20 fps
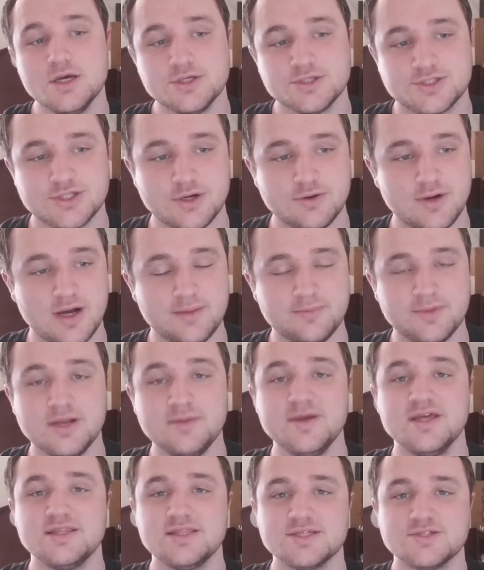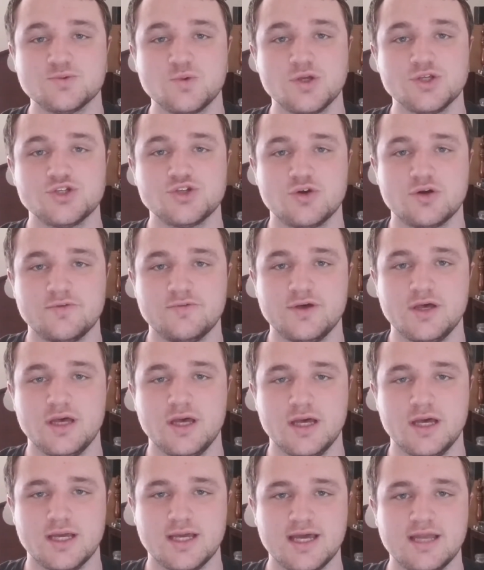So I'm going to make this one short of
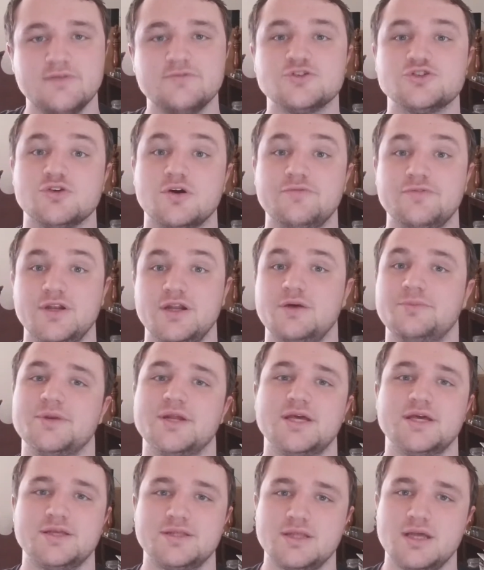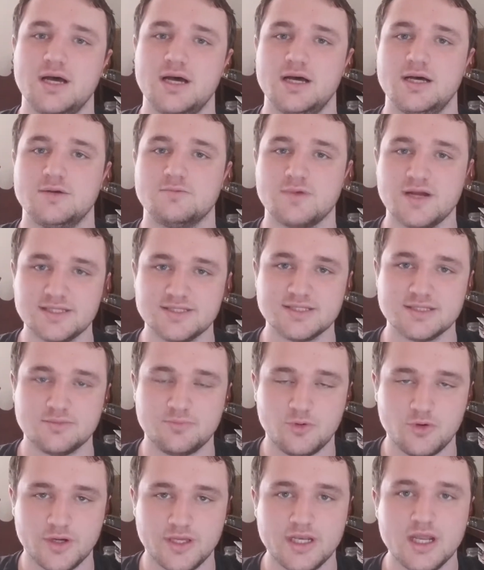a kind of a short video. I'm going to get right to the
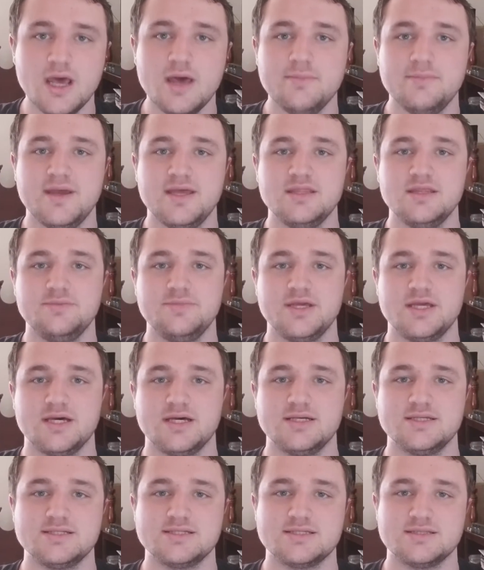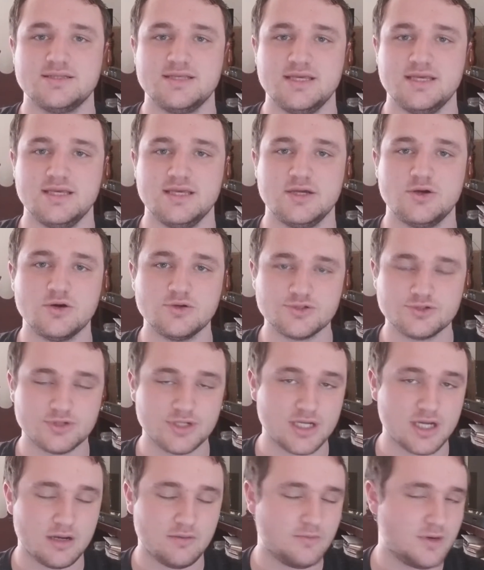point, mainly because the Ghost
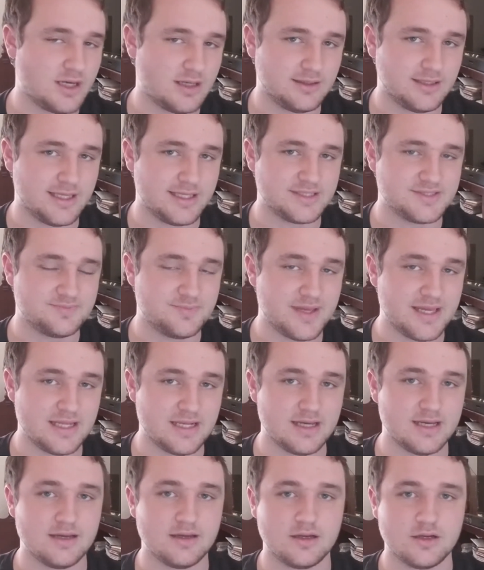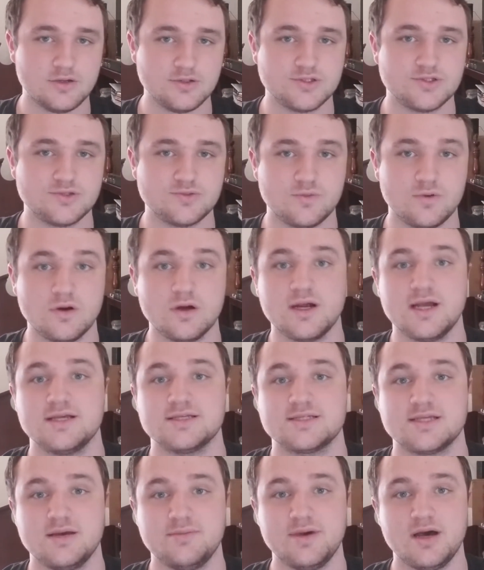Recon Wildlands beta Ghost War
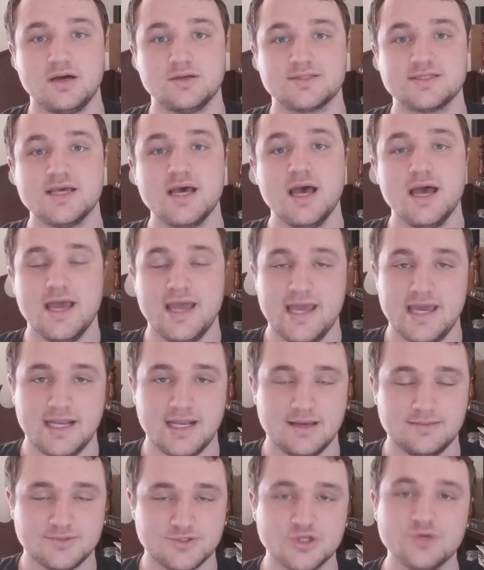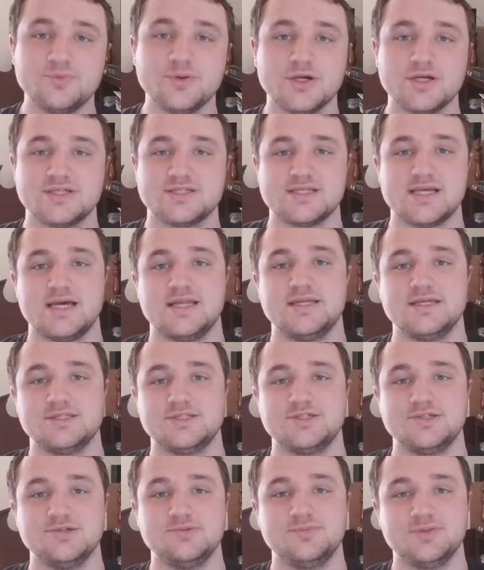has come out, and I'm super excited
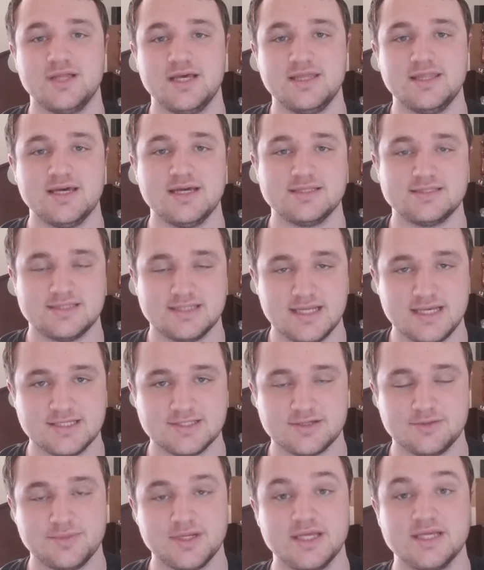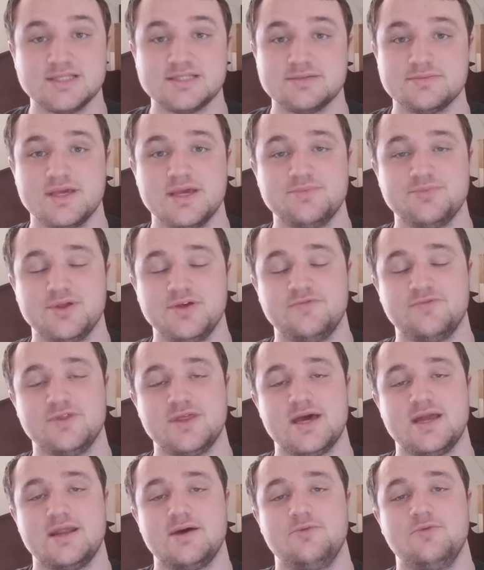to play that today, so I'm going to get some gameplay for
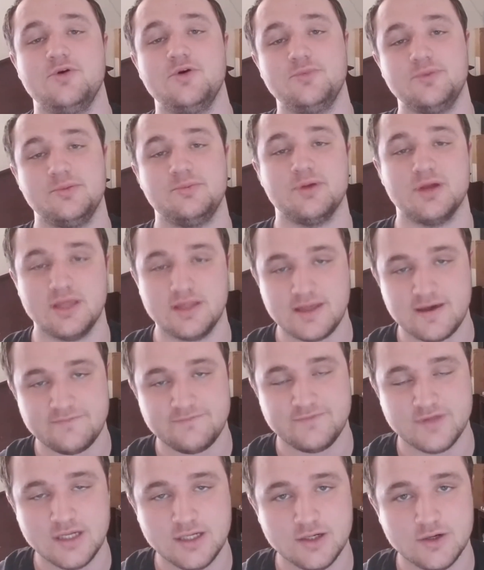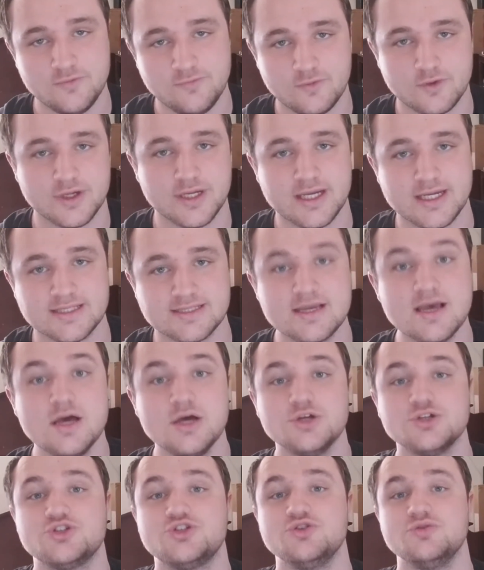that, and I will be bringing that video for you guys
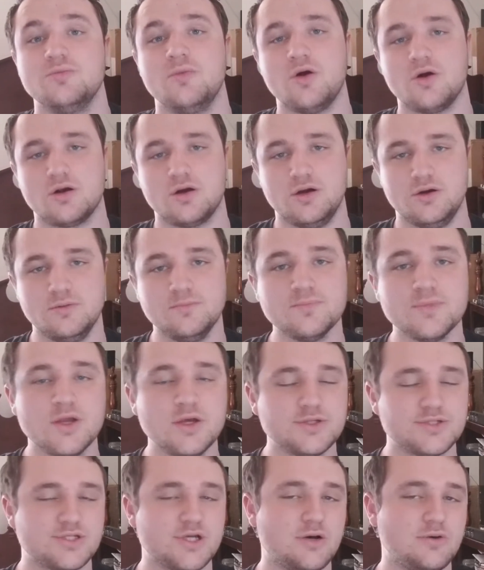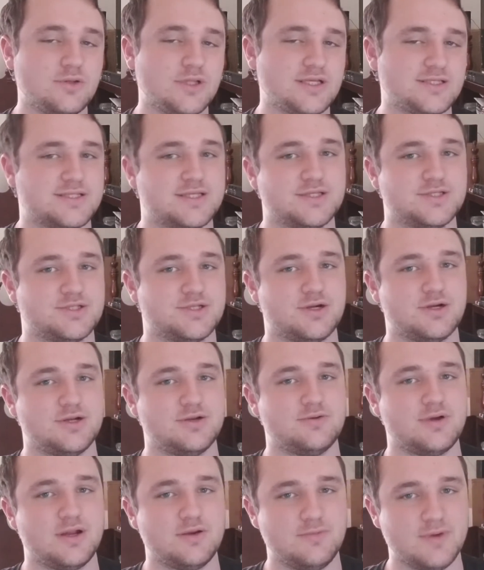tomorrow. So let's get started
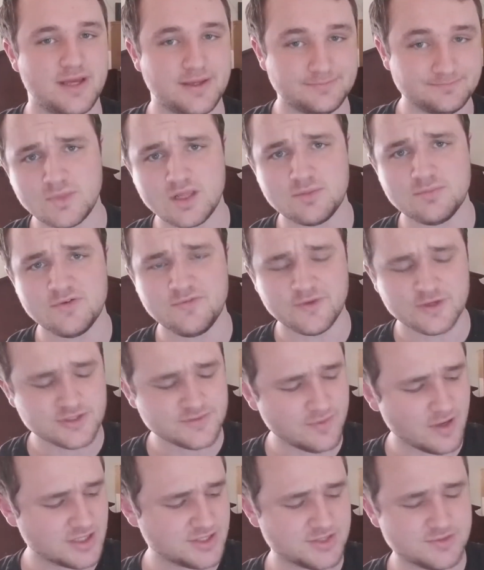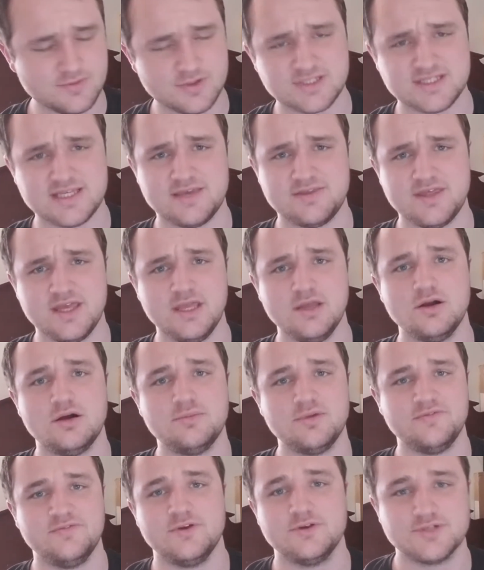right away. But first of all, I just want to say thank you to all
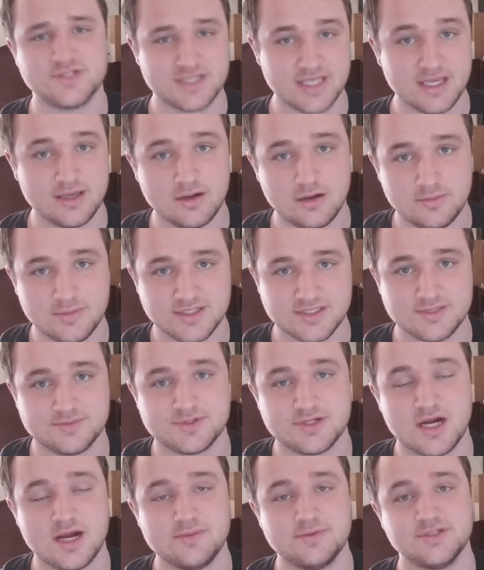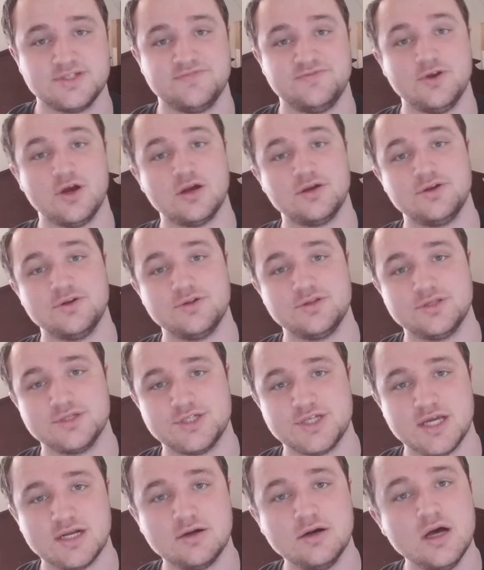my viewers, thank you to all my subscribers. If you are new to the
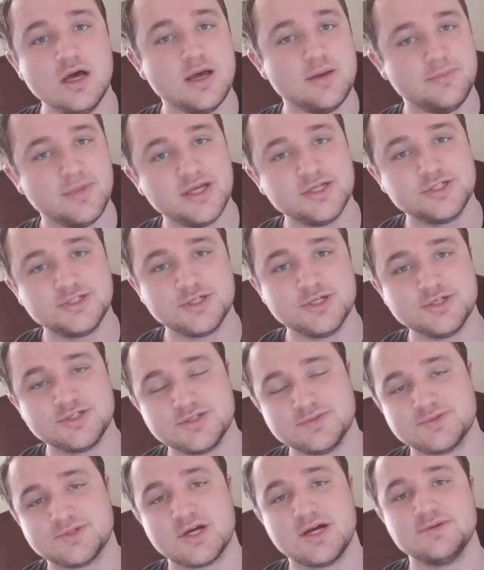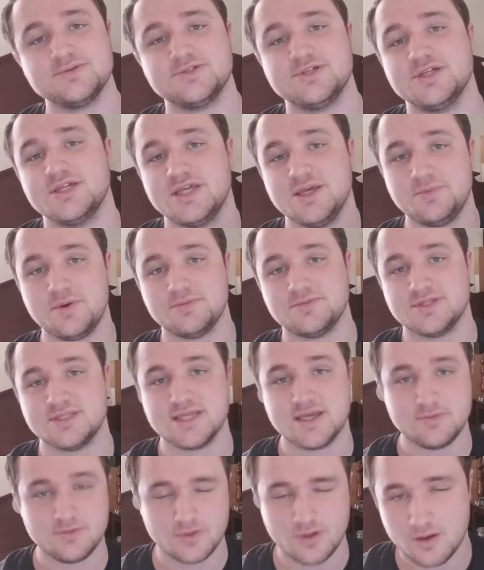channel, make sure you subscribe so you can keep up to
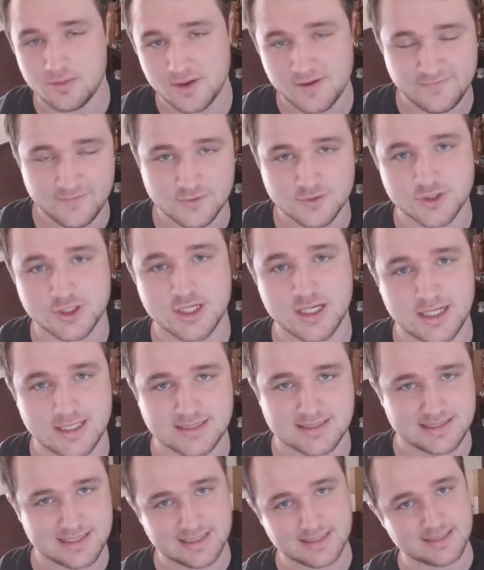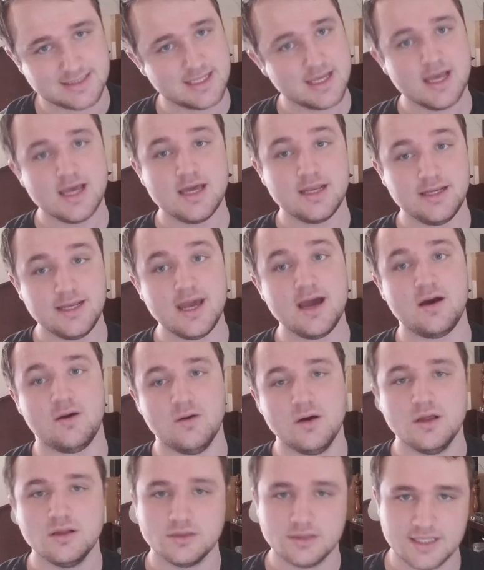date with all my future content.
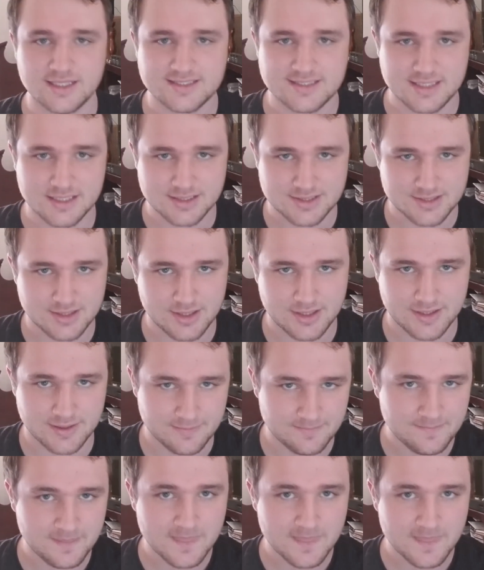Now, let's get started.